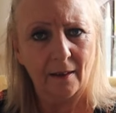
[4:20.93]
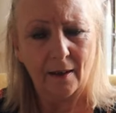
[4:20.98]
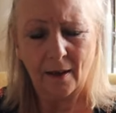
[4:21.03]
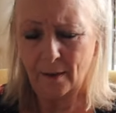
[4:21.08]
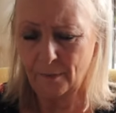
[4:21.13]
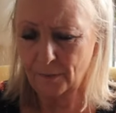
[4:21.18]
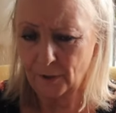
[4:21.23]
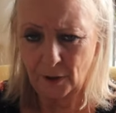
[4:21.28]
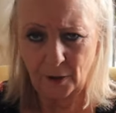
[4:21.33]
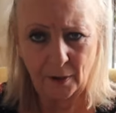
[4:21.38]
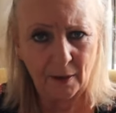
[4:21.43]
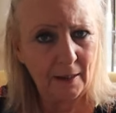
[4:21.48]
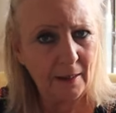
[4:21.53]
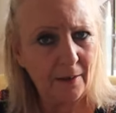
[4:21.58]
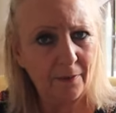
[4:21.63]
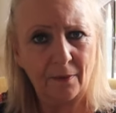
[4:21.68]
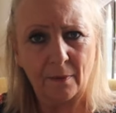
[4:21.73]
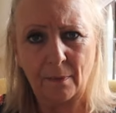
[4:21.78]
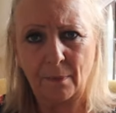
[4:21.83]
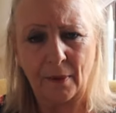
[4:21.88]
Absolutely
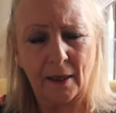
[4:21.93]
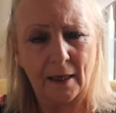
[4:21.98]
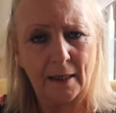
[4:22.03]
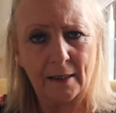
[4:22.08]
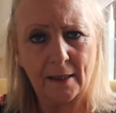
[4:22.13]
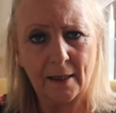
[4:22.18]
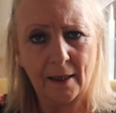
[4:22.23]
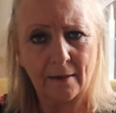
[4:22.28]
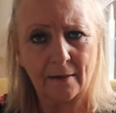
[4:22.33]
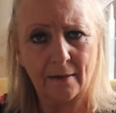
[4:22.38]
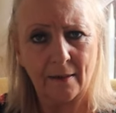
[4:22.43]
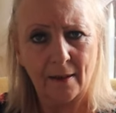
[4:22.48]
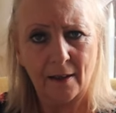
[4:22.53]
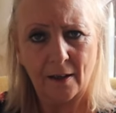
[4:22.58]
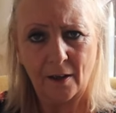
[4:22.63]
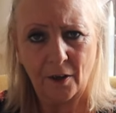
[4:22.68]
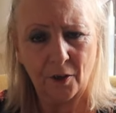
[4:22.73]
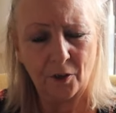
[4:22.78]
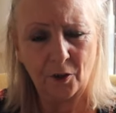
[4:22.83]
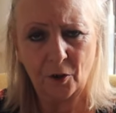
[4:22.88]
nothing being done
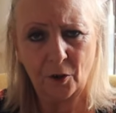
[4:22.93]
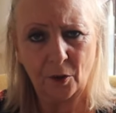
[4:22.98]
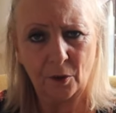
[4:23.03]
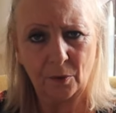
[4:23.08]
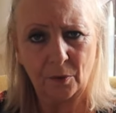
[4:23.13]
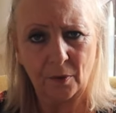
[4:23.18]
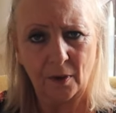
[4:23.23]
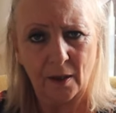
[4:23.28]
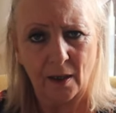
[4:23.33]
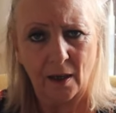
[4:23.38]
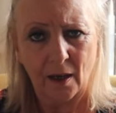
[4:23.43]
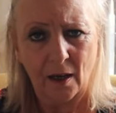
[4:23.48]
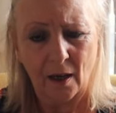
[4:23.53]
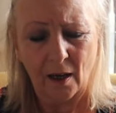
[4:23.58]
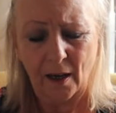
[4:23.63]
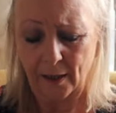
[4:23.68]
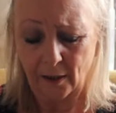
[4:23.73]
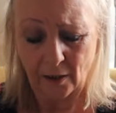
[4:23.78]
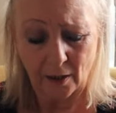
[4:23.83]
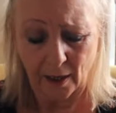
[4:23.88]
at all.
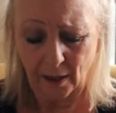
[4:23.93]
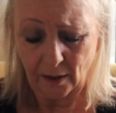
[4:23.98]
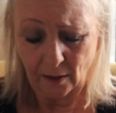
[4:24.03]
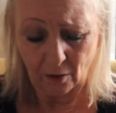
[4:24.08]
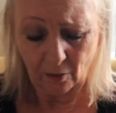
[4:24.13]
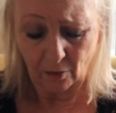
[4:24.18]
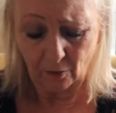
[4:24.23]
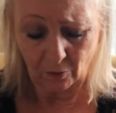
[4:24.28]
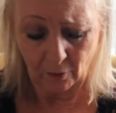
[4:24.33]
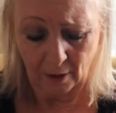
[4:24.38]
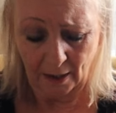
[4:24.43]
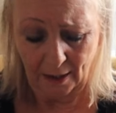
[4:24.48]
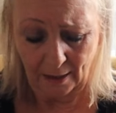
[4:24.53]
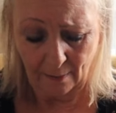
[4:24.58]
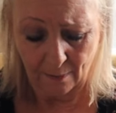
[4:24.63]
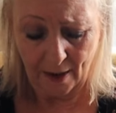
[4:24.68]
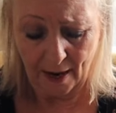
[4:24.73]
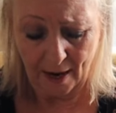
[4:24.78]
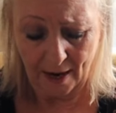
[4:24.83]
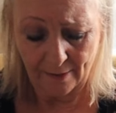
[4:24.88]
It's, it's
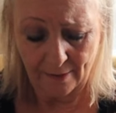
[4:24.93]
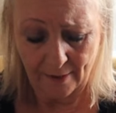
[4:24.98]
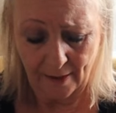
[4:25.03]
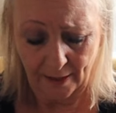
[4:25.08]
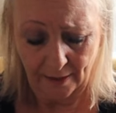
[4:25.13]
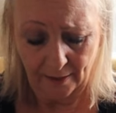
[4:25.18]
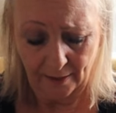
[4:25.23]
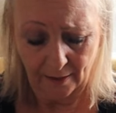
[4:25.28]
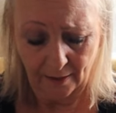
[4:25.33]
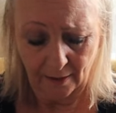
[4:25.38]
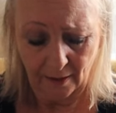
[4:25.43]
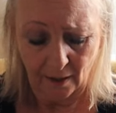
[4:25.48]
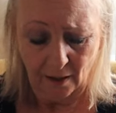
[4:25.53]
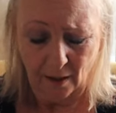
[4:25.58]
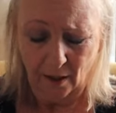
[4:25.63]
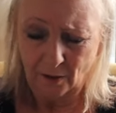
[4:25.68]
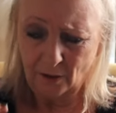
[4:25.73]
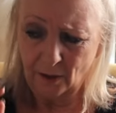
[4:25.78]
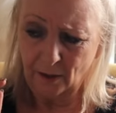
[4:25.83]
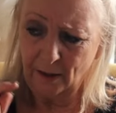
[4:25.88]
really bad, this.
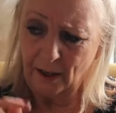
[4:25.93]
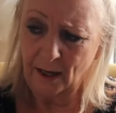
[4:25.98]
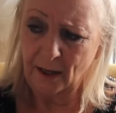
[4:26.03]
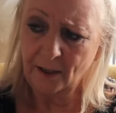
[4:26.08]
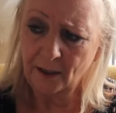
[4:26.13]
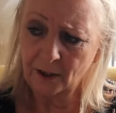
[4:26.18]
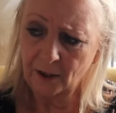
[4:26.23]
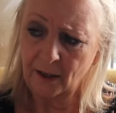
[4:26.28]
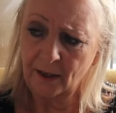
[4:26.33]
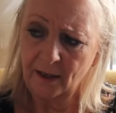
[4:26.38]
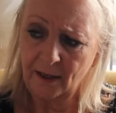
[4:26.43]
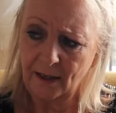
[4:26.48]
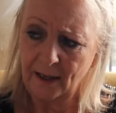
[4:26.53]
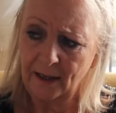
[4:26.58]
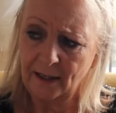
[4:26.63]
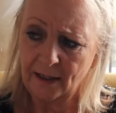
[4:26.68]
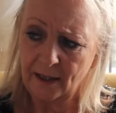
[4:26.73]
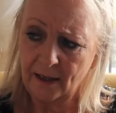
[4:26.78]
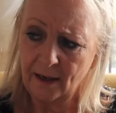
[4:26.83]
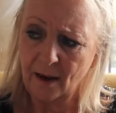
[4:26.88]
So the incident
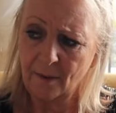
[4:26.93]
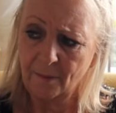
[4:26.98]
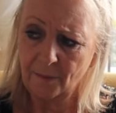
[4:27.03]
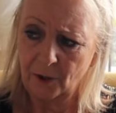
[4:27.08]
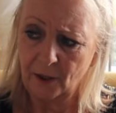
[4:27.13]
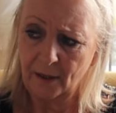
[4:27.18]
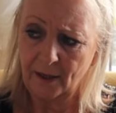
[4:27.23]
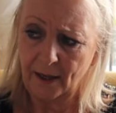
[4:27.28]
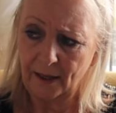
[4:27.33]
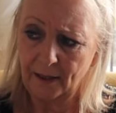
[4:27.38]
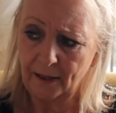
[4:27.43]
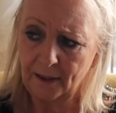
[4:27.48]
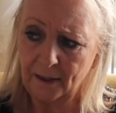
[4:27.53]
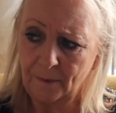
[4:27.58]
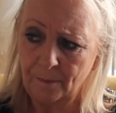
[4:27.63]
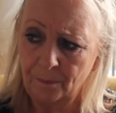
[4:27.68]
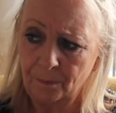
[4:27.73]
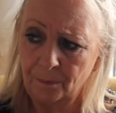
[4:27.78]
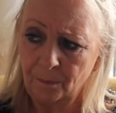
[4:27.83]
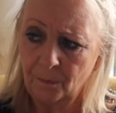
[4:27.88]
leading up to
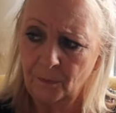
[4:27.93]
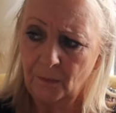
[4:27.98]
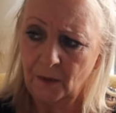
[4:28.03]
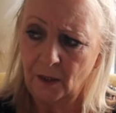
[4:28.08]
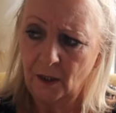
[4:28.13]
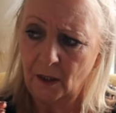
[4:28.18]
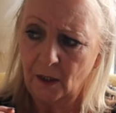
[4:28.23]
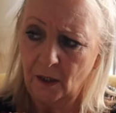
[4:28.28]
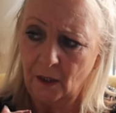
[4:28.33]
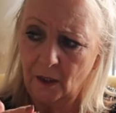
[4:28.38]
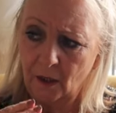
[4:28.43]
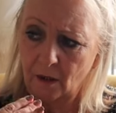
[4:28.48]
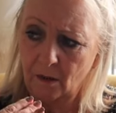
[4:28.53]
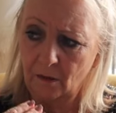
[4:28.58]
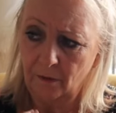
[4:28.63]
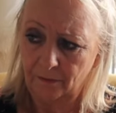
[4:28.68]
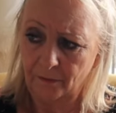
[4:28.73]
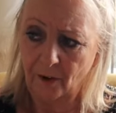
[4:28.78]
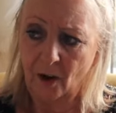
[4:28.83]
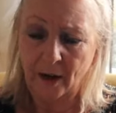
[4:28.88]
this
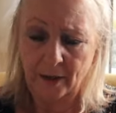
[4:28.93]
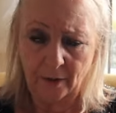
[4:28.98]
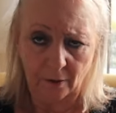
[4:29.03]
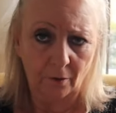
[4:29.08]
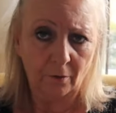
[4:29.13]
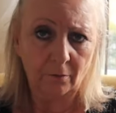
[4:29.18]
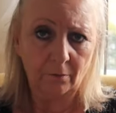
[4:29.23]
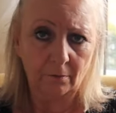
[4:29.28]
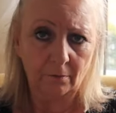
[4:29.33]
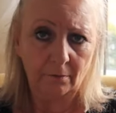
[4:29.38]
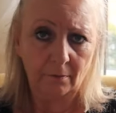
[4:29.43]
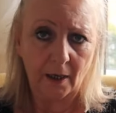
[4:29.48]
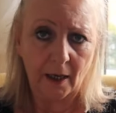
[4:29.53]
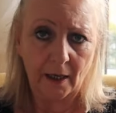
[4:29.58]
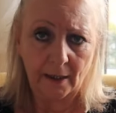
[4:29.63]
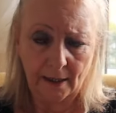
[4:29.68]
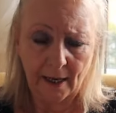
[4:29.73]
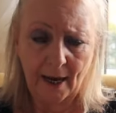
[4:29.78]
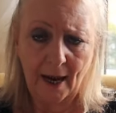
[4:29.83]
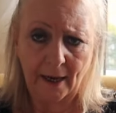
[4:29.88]
final
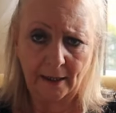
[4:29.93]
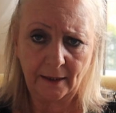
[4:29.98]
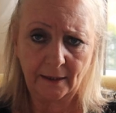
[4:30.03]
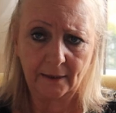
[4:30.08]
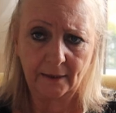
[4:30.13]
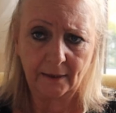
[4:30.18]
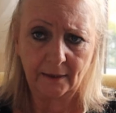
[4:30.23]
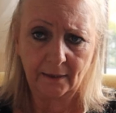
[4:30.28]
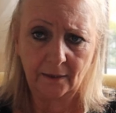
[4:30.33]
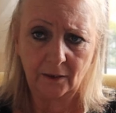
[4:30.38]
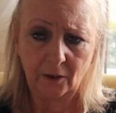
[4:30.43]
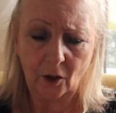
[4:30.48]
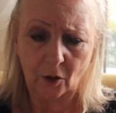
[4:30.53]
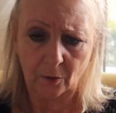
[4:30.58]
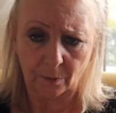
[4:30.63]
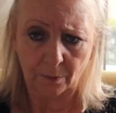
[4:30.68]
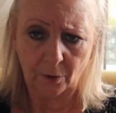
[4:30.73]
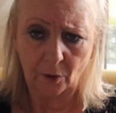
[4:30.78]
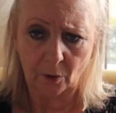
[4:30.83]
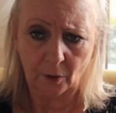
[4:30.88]
attack
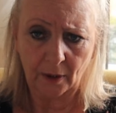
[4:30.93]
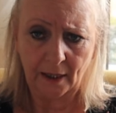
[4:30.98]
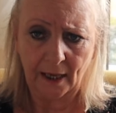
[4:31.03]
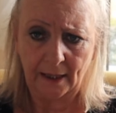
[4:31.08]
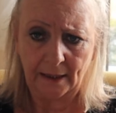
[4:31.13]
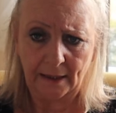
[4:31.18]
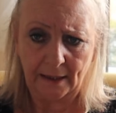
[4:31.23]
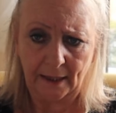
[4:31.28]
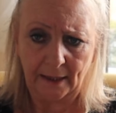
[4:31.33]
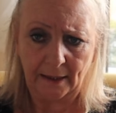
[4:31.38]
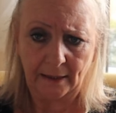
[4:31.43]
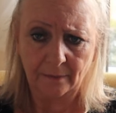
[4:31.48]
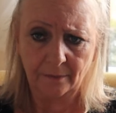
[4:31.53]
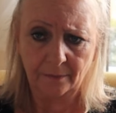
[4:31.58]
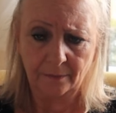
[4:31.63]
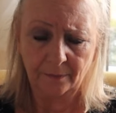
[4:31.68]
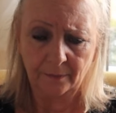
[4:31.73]
on poor Casey